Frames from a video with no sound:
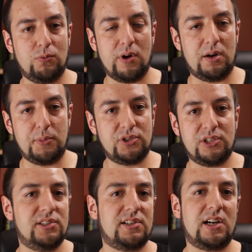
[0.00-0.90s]
where
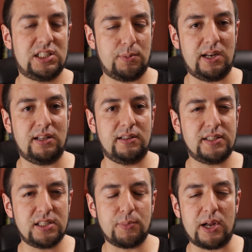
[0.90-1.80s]
musicians are explaining,
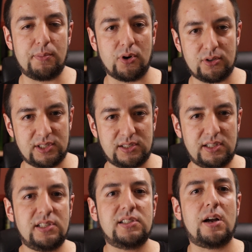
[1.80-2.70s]
this is my process,
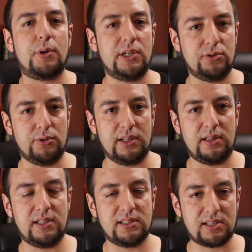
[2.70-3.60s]
this is how I do it,
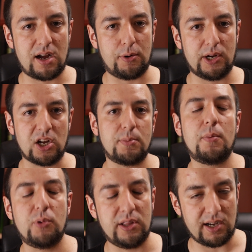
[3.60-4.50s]
this is how I come
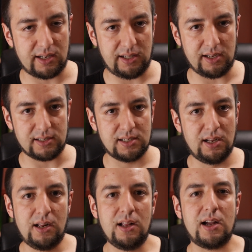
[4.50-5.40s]
up with the ideas,
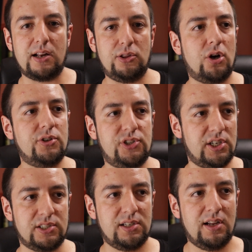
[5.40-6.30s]
and not
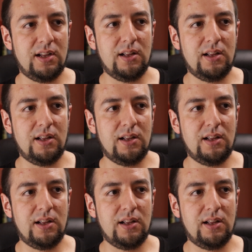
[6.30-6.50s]
just,